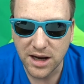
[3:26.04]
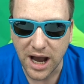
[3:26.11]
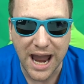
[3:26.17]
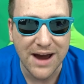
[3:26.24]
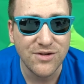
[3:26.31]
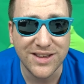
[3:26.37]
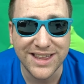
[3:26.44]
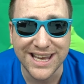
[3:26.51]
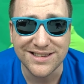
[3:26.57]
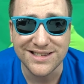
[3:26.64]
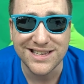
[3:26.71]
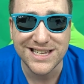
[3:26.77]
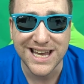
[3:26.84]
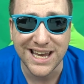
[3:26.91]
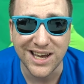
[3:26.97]
have nothing else
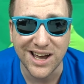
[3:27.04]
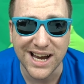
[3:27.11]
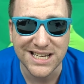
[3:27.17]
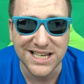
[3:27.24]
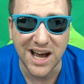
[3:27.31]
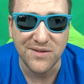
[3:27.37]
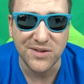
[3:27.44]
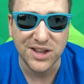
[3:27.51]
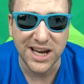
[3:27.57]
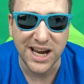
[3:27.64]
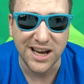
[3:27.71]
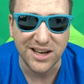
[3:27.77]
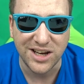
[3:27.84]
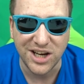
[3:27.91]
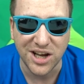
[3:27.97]
to say, guys, other
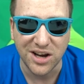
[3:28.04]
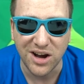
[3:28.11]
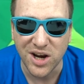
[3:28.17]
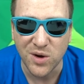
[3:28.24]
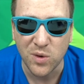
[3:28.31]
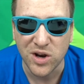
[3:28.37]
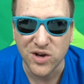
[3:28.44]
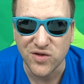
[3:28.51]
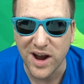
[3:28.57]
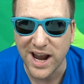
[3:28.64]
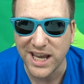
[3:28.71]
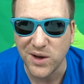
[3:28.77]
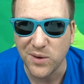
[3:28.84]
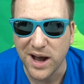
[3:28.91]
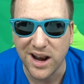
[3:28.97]
than, you know, I don't want to
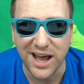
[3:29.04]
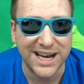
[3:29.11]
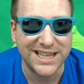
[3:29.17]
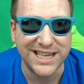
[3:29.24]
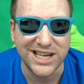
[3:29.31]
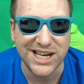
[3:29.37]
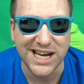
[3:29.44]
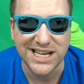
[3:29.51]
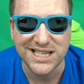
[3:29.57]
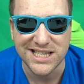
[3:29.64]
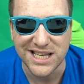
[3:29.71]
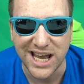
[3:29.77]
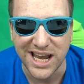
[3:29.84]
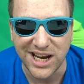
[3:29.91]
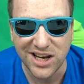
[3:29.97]
drag you out like I did
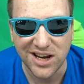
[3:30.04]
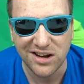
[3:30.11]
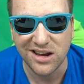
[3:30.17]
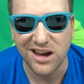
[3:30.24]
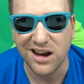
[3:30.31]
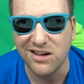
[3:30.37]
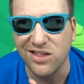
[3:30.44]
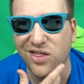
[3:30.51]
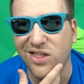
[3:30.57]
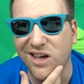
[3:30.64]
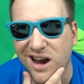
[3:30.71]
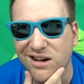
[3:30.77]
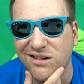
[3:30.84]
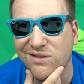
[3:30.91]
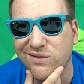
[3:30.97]
yesterday, you know, going on
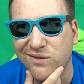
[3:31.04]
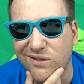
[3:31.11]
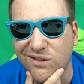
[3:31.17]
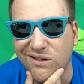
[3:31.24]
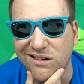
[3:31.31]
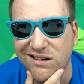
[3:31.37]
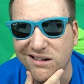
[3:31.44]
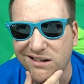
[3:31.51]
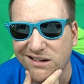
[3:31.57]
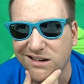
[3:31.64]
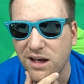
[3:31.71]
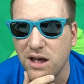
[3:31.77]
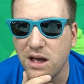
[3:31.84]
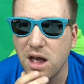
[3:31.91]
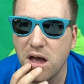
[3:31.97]
Final Four.
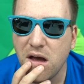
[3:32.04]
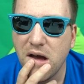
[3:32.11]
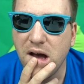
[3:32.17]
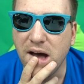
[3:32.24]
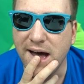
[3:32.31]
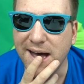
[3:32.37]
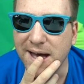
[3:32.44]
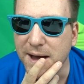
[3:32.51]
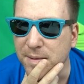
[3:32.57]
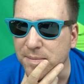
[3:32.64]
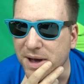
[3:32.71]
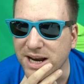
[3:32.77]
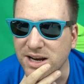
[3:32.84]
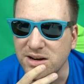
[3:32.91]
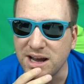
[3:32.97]
I
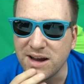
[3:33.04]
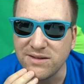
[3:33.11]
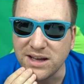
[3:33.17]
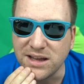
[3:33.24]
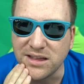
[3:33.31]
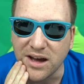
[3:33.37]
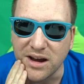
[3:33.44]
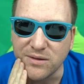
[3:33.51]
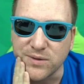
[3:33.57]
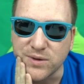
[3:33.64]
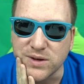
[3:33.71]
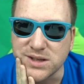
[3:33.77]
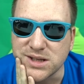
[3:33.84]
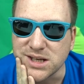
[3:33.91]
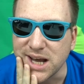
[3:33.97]
don't have any Final
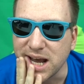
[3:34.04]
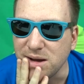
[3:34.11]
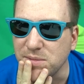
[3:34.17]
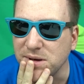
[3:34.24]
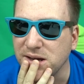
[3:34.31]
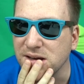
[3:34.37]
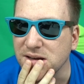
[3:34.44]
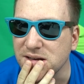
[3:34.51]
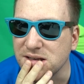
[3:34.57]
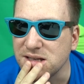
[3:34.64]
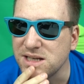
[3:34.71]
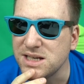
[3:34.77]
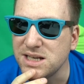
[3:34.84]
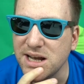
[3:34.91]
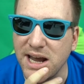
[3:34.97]
Fours today
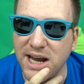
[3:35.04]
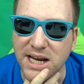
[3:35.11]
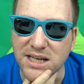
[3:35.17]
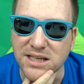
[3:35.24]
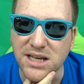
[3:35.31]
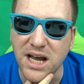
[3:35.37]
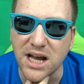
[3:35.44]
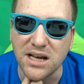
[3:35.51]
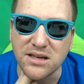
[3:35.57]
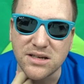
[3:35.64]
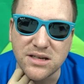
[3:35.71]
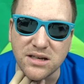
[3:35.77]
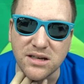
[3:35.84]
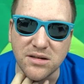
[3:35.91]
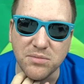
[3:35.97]
because today has
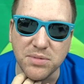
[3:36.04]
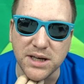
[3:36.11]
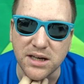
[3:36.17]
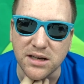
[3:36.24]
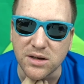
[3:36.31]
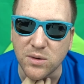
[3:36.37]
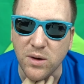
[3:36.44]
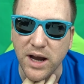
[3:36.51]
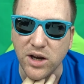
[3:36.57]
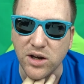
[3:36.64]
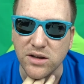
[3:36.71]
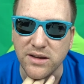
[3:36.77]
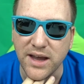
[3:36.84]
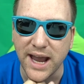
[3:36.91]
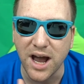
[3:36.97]
actually been quite a
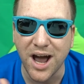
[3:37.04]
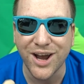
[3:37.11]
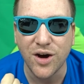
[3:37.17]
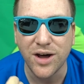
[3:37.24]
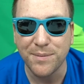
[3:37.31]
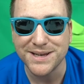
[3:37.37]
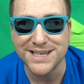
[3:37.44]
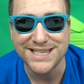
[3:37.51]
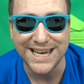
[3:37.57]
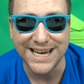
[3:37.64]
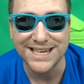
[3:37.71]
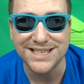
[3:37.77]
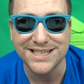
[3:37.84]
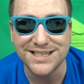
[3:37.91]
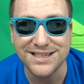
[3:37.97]
good day. I got up at
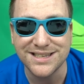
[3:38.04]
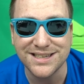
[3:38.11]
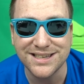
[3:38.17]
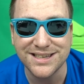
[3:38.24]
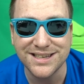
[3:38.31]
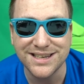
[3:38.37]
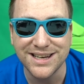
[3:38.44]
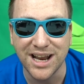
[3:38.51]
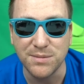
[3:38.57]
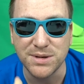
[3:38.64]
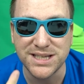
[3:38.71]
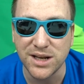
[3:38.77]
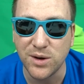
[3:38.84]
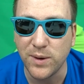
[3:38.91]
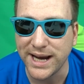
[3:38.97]
6 and I'm
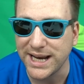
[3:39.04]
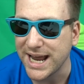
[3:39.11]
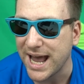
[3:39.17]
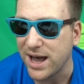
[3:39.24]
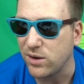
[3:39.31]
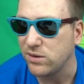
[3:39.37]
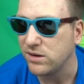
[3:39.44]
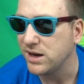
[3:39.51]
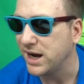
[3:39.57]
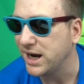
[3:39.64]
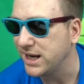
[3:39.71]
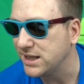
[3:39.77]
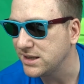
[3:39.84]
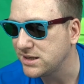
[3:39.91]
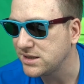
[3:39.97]
still awake now
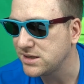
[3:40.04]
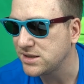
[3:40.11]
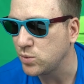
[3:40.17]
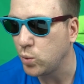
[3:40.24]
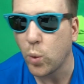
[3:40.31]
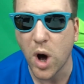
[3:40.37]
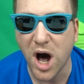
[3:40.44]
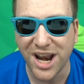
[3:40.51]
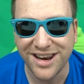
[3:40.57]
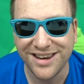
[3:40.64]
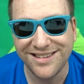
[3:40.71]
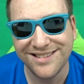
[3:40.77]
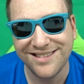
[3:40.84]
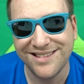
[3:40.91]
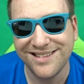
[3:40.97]
and it's 1.